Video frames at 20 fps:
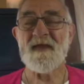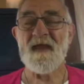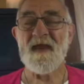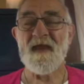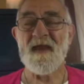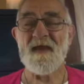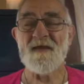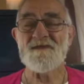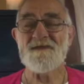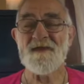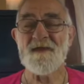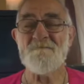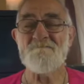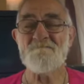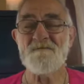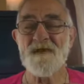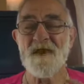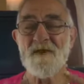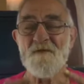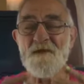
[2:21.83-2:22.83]
and then
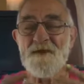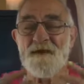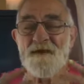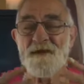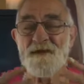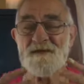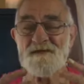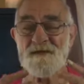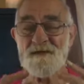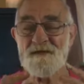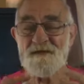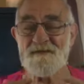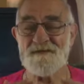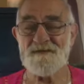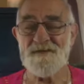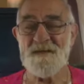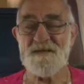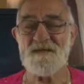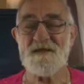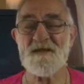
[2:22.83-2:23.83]
blowing it
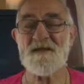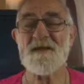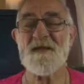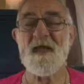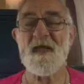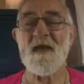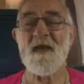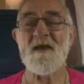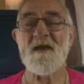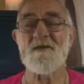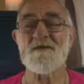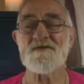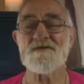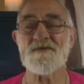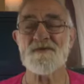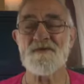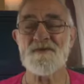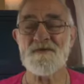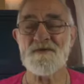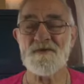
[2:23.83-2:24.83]
gently out
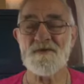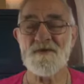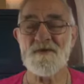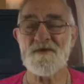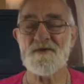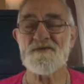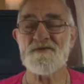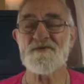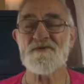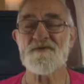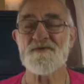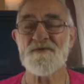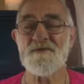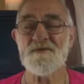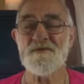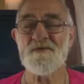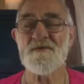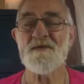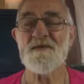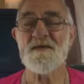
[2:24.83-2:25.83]
through
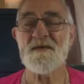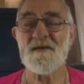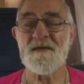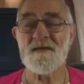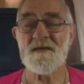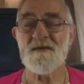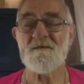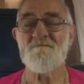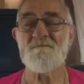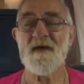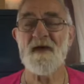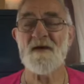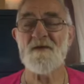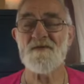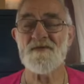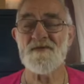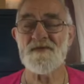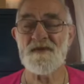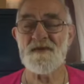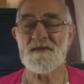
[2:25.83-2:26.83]
your
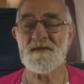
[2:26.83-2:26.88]
mouth.